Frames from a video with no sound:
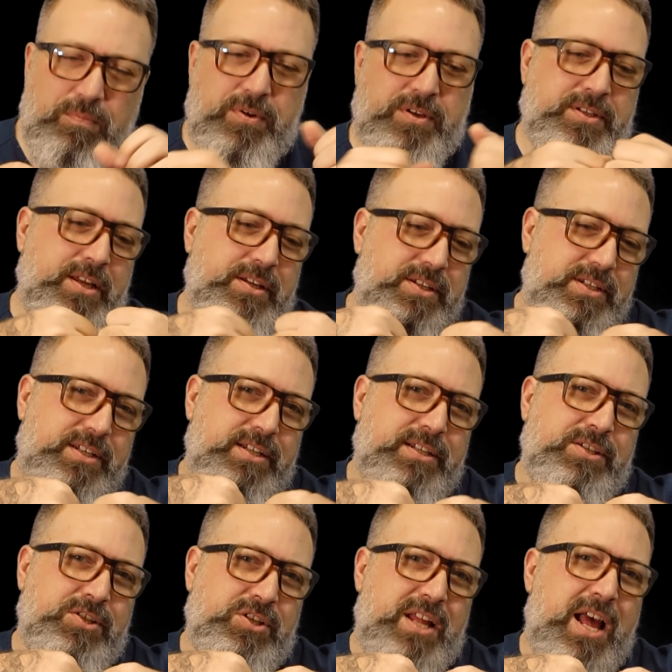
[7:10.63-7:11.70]
because that skin
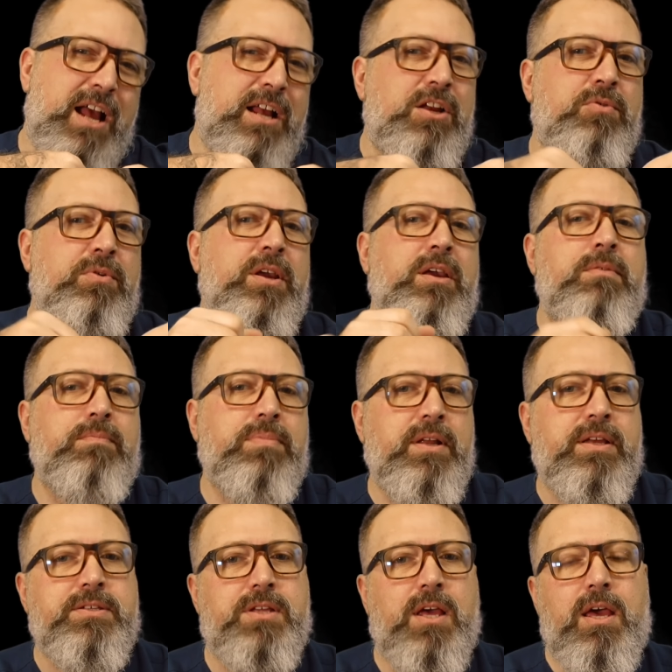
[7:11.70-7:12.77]
is just anchoring in
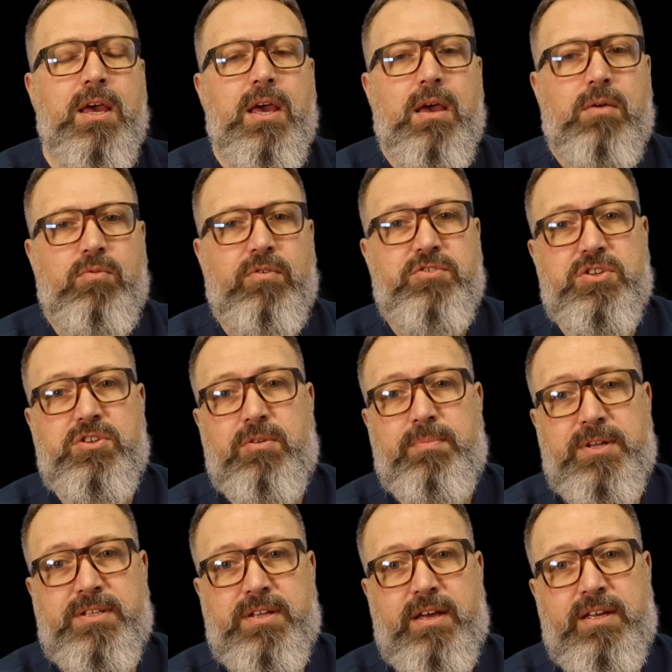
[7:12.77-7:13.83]
place. We've just got a
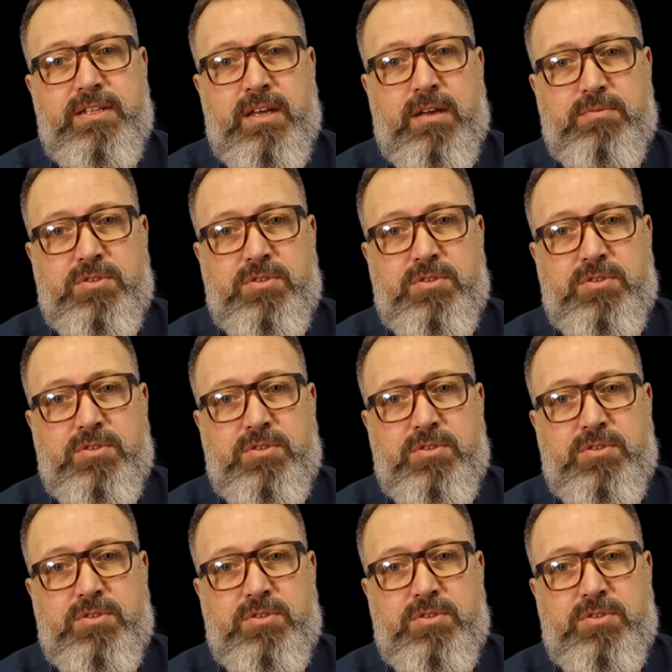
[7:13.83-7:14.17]
bit of tidying up